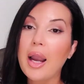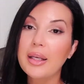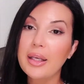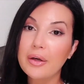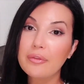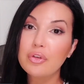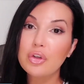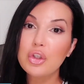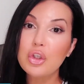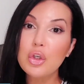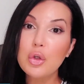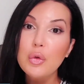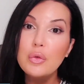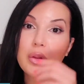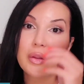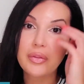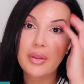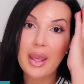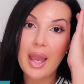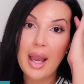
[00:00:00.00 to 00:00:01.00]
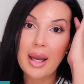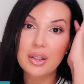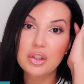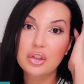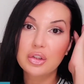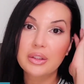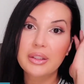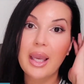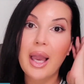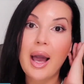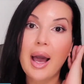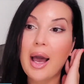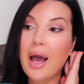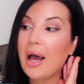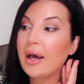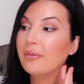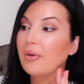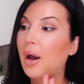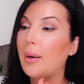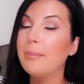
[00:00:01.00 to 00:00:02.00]
I never knew that they actually
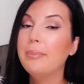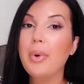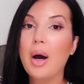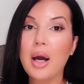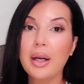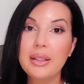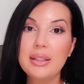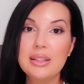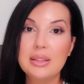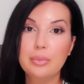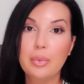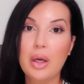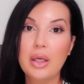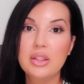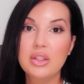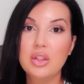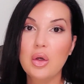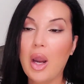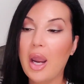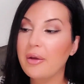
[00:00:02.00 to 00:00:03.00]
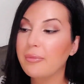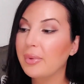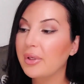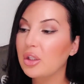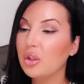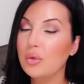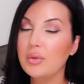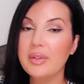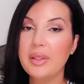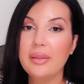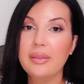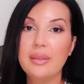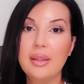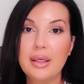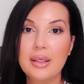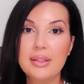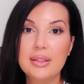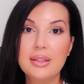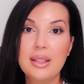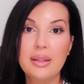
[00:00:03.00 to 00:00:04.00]
have a body spray. So I've been using
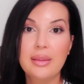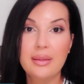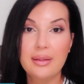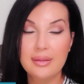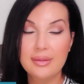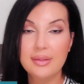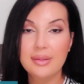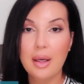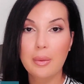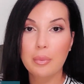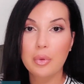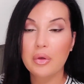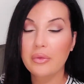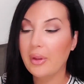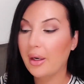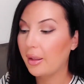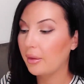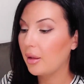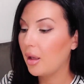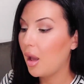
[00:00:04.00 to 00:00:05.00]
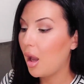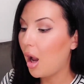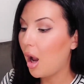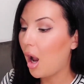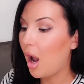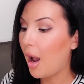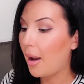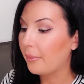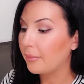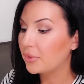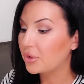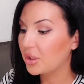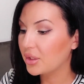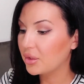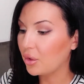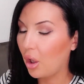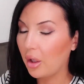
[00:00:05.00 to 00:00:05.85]
this summer that just